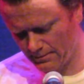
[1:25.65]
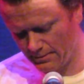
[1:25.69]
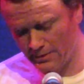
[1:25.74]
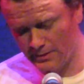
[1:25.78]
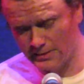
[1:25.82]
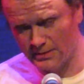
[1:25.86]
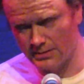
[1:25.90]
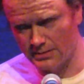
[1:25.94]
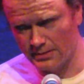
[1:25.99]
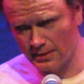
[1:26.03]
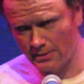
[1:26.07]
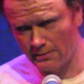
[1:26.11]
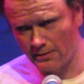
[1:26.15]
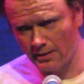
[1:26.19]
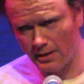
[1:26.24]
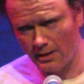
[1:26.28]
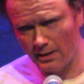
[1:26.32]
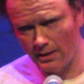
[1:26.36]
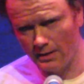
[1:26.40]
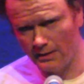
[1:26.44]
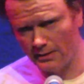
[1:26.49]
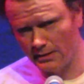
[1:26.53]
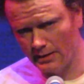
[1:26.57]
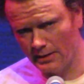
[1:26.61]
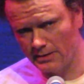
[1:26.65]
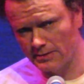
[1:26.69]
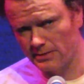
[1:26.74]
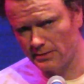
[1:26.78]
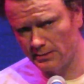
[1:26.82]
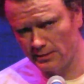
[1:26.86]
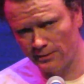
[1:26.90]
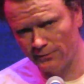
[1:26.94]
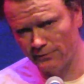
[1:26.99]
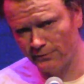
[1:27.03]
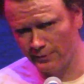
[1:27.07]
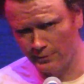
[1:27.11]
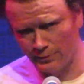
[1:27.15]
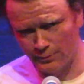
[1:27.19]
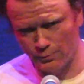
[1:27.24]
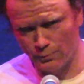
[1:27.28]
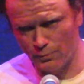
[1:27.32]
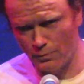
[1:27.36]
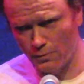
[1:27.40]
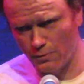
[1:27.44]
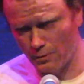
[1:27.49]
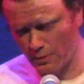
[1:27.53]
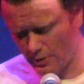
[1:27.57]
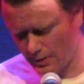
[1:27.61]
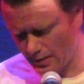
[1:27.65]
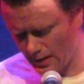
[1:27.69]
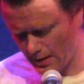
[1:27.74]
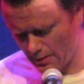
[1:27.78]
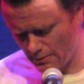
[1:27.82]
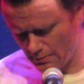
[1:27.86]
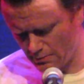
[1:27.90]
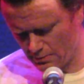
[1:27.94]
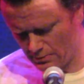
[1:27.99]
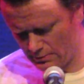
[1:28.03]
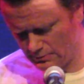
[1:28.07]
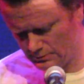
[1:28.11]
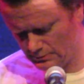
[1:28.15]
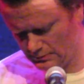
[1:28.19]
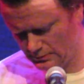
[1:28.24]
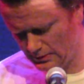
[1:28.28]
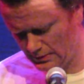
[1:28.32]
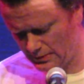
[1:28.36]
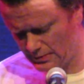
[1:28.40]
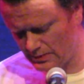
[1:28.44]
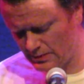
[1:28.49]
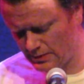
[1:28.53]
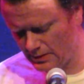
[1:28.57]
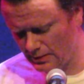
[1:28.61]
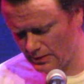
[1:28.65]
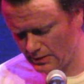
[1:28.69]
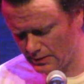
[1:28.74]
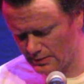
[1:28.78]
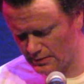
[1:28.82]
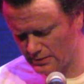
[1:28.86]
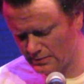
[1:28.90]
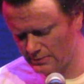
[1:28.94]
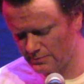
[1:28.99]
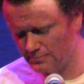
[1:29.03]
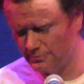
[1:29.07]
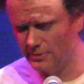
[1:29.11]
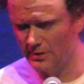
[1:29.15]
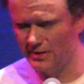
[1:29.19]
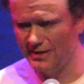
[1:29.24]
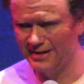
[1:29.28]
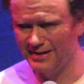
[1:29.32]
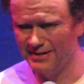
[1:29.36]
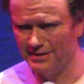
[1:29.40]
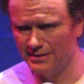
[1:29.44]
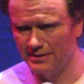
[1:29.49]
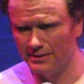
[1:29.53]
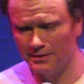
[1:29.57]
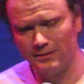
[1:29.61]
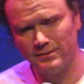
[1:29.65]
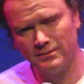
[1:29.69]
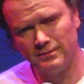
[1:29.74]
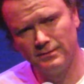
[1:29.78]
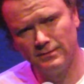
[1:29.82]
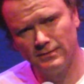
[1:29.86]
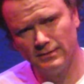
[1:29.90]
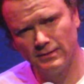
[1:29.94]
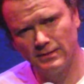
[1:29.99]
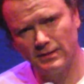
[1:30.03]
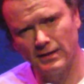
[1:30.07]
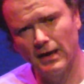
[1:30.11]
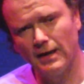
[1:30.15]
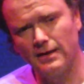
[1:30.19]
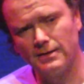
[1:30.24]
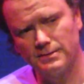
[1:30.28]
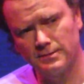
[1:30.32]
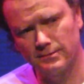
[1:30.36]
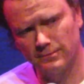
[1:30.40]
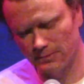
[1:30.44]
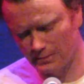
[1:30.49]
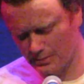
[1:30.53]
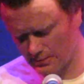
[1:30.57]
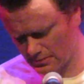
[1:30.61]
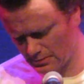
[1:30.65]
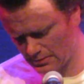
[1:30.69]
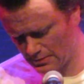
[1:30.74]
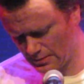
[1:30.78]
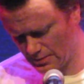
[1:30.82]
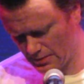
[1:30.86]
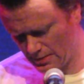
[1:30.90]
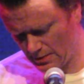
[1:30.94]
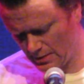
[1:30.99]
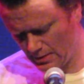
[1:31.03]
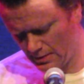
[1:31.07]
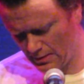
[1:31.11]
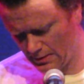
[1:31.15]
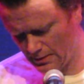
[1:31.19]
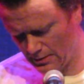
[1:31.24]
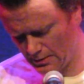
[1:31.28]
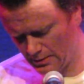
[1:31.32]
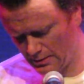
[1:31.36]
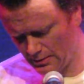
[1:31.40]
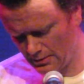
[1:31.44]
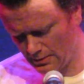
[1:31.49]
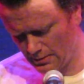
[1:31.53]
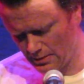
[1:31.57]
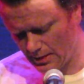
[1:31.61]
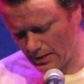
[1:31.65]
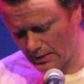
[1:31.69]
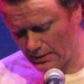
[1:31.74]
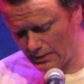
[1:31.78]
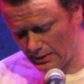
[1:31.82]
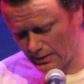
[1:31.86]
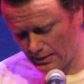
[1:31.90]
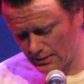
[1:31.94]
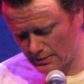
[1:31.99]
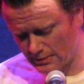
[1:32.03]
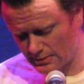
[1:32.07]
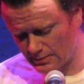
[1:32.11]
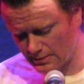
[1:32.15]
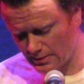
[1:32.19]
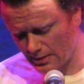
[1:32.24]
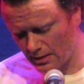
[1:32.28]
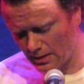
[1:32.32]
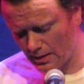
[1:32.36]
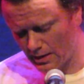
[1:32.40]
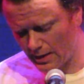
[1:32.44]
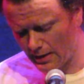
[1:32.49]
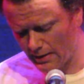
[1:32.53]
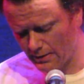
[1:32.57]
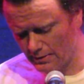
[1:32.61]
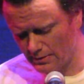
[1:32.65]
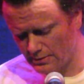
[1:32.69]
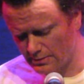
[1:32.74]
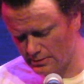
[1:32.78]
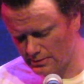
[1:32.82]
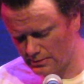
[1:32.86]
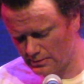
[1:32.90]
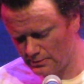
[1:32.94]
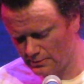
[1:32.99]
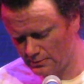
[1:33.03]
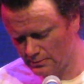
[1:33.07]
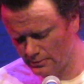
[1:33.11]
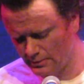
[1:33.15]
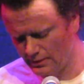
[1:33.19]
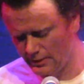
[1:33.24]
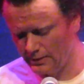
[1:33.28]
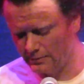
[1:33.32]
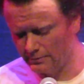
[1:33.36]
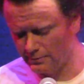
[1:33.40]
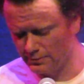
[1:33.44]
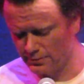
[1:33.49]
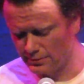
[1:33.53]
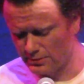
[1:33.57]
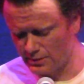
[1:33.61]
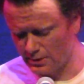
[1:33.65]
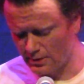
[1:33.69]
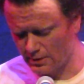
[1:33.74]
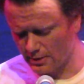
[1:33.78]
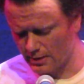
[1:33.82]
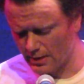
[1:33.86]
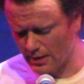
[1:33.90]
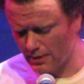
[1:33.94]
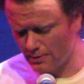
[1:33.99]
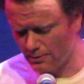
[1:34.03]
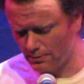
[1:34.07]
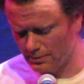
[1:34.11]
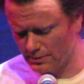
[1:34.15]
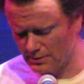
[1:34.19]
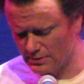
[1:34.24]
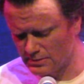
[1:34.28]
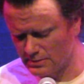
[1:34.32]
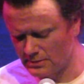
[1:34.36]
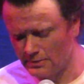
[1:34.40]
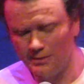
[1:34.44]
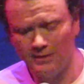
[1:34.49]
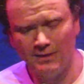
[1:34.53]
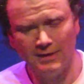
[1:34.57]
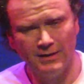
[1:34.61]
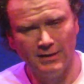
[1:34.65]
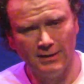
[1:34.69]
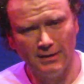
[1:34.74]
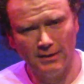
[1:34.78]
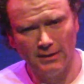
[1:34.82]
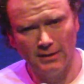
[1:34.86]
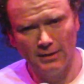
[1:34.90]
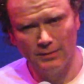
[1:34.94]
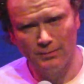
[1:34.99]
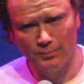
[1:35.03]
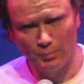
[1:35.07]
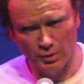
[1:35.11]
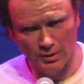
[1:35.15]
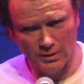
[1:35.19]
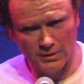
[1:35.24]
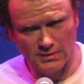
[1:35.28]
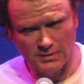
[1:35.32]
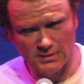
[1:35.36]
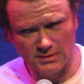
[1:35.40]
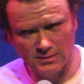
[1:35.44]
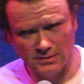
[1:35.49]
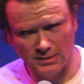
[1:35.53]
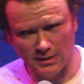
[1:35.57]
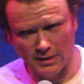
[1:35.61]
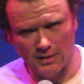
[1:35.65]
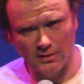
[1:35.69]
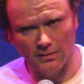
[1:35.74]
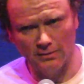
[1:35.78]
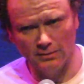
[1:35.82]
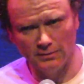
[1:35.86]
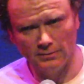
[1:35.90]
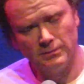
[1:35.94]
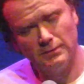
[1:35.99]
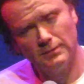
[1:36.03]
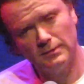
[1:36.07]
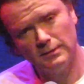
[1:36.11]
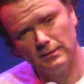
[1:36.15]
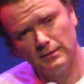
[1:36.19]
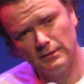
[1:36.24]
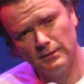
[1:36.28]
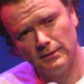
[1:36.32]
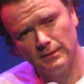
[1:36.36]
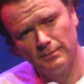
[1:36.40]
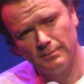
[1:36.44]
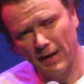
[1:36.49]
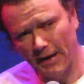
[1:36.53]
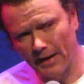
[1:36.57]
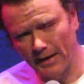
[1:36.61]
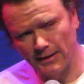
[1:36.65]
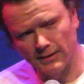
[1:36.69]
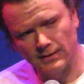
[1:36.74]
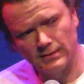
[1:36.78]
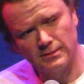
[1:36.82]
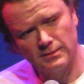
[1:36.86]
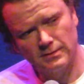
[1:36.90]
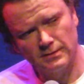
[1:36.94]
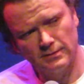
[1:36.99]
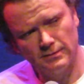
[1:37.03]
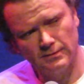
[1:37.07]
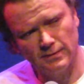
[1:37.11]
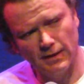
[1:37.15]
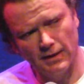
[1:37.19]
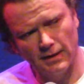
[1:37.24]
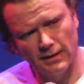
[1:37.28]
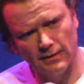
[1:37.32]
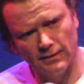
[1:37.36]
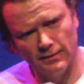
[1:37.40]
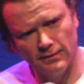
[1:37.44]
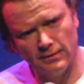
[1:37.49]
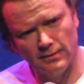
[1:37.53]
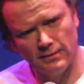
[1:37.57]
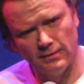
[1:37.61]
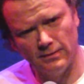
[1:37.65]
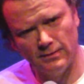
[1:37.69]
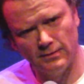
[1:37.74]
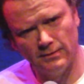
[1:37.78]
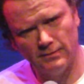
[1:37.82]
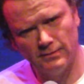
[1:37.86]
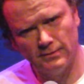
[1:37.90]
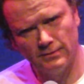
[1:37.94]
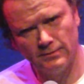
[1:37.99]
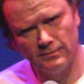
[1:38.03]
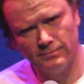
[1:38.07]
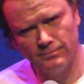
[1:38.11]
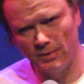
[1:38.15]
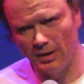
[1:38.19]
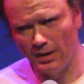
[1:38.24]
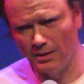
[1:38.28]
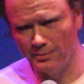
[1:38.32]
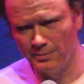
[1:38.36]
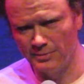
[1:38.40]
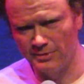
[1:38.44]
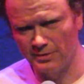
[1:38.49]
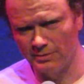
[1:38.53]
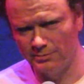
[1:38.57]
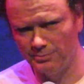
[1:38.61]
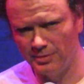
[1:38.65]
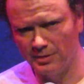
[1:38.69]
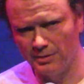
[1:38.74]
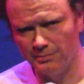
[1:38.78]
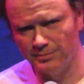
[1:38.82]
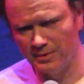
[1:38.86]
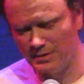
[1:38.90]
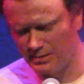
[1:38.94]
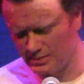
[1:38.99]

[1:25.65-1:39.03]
This is our Ireland, and it's a different war now. Insidious, malignant, cancerous. Idealists are liars, heroes are cowards, bullets are banks, and bombs are big